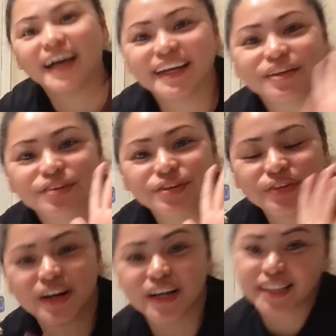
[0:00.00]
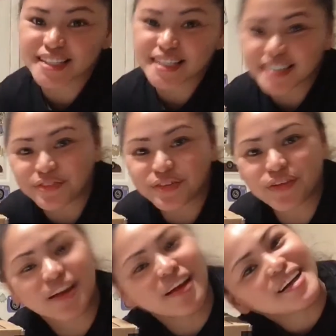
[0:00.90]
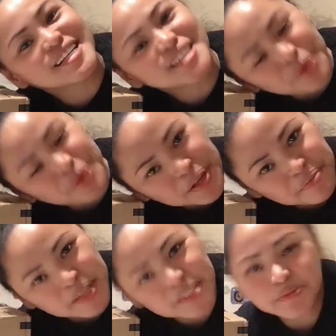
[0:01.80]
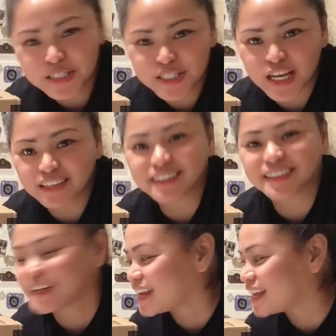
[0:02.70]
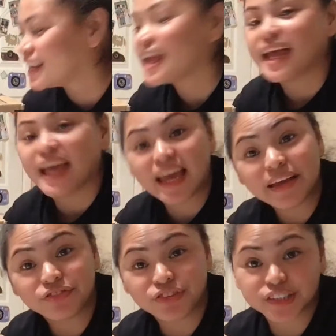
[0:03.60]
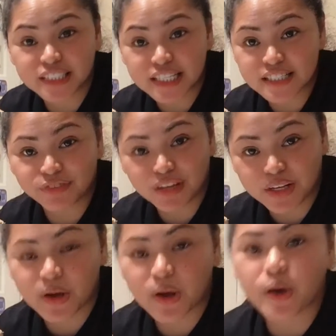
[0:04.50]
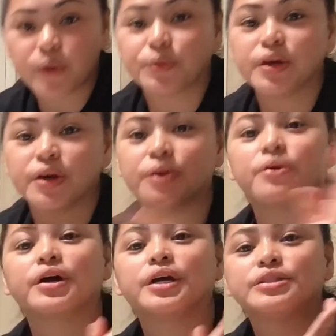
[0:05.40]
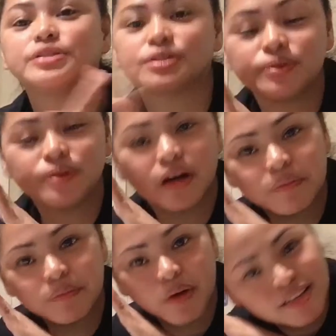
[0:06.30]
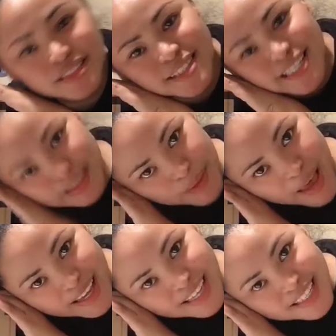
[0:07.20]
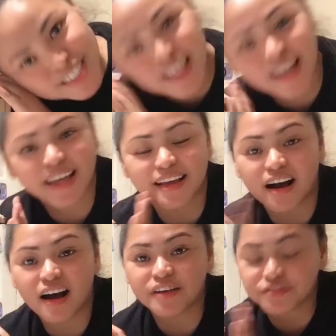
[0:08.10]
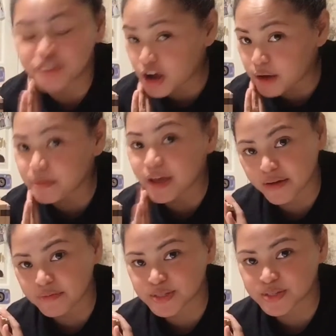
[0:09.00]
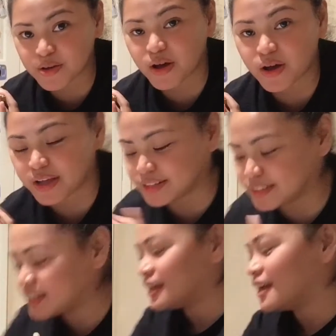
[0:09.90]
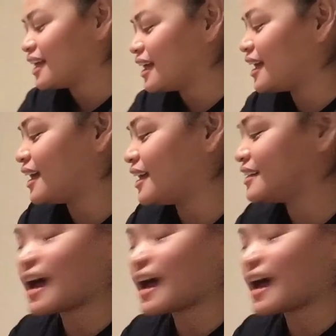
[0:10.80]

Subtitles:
everyone, this is Ivy Crearts and welcome back to my channel again. And for today's video, we are going to unbox this package that I got from Amazon. And